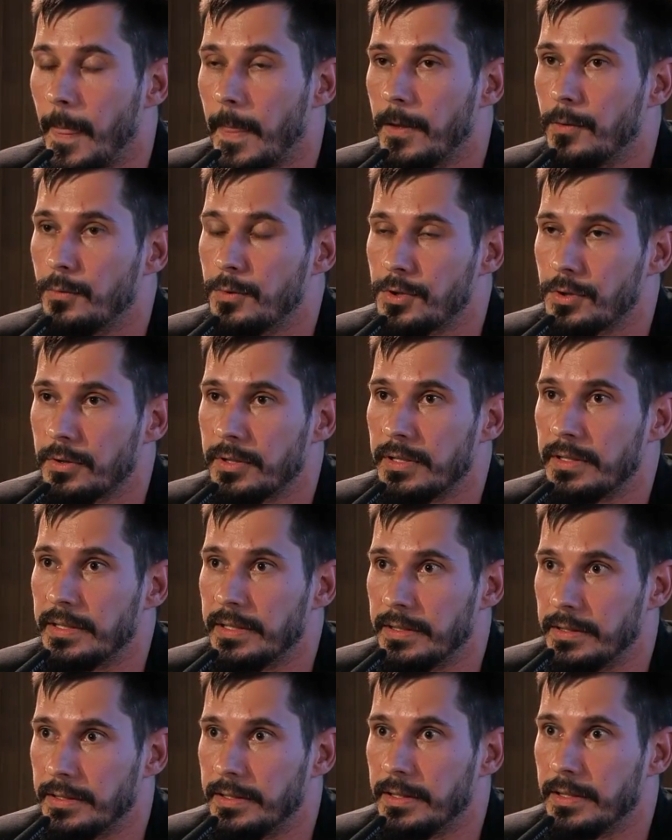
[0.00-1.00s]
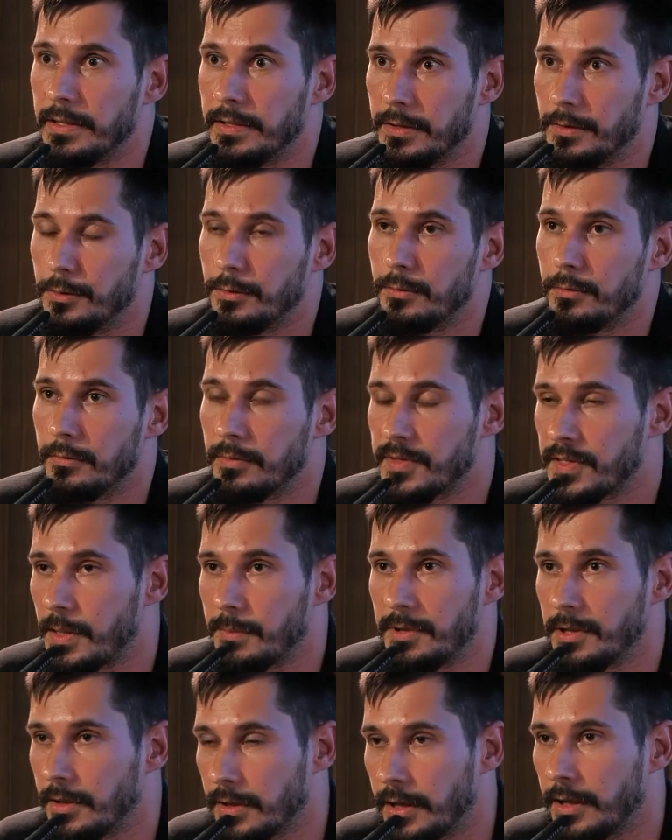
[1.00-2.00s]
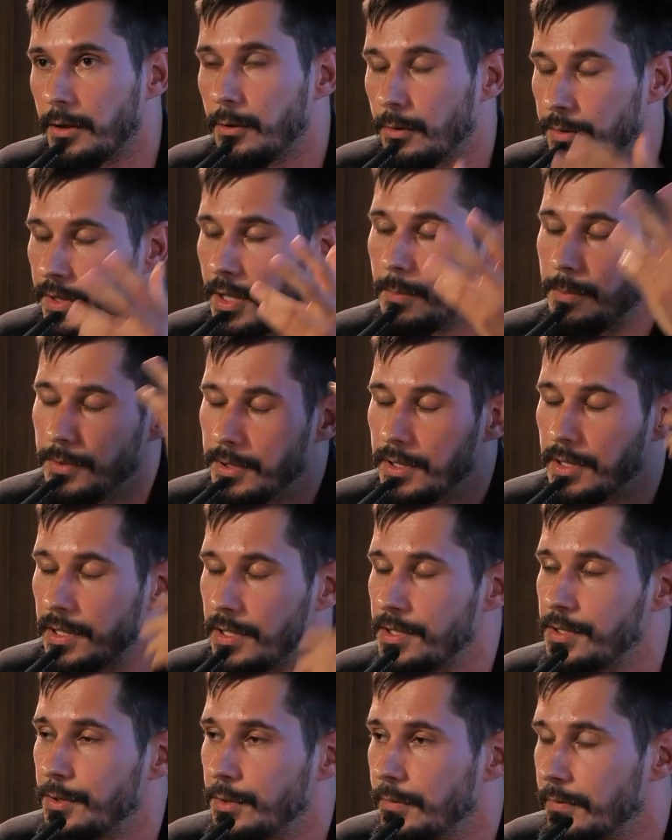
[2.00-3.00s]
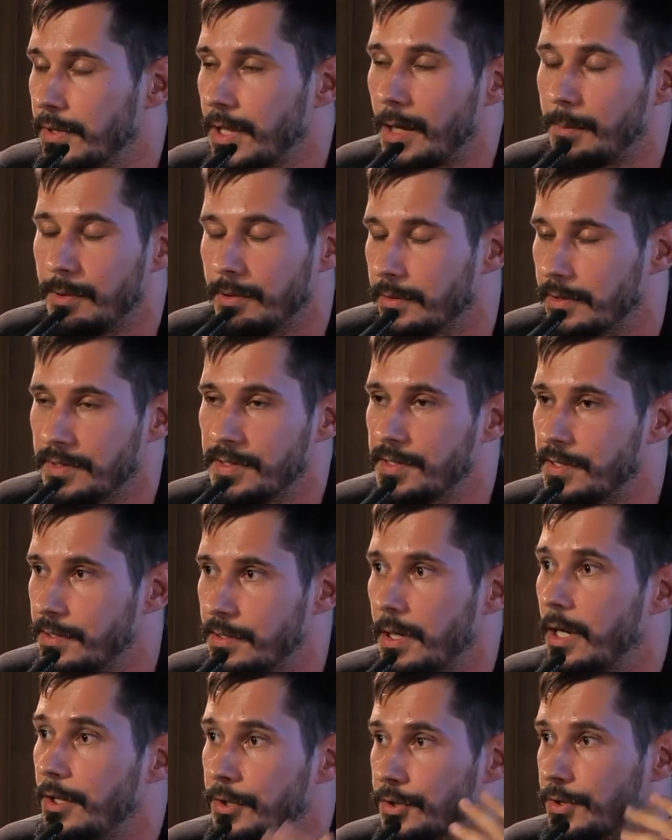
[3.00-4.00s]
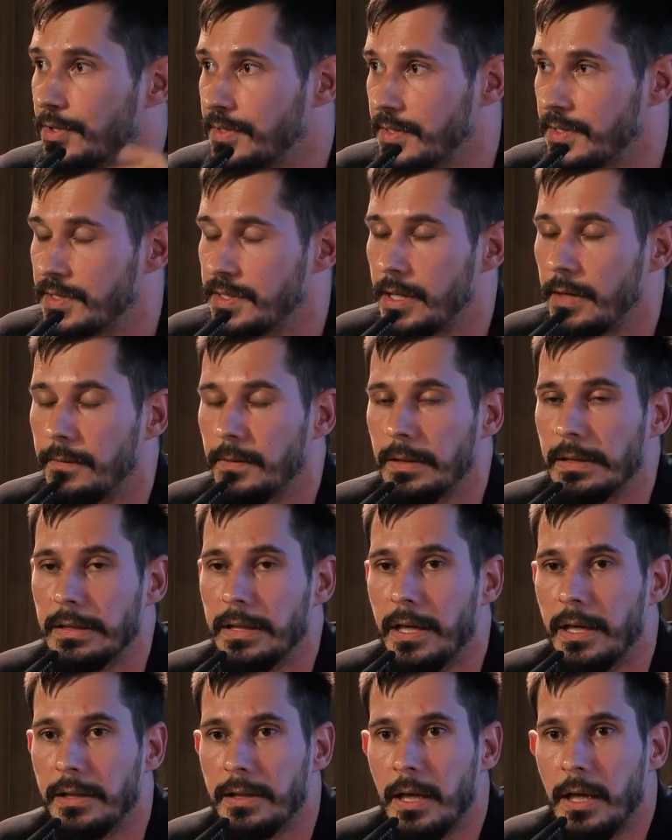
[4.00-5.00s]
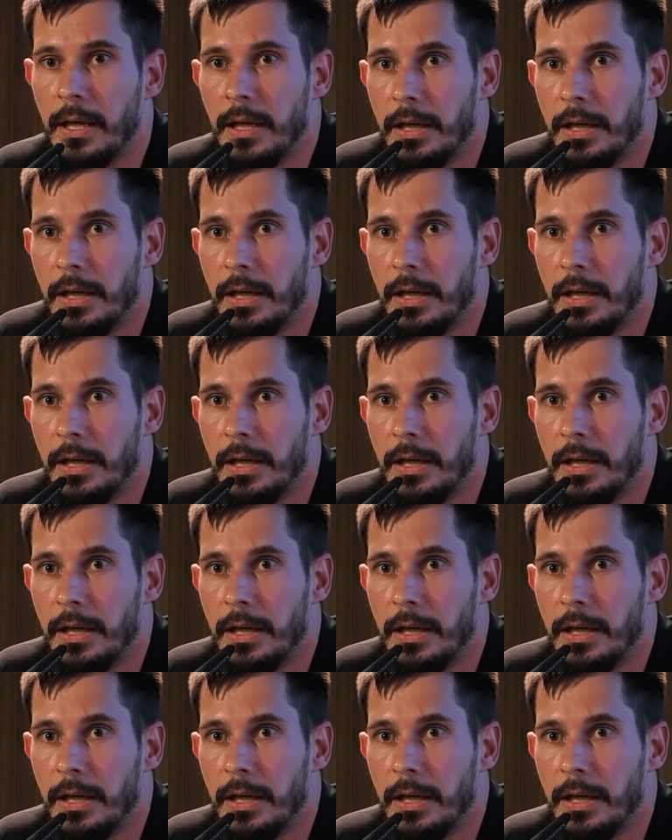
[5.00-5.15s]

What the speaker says: Usually they did do something like contemporary history of capitalist countries and stuff like that.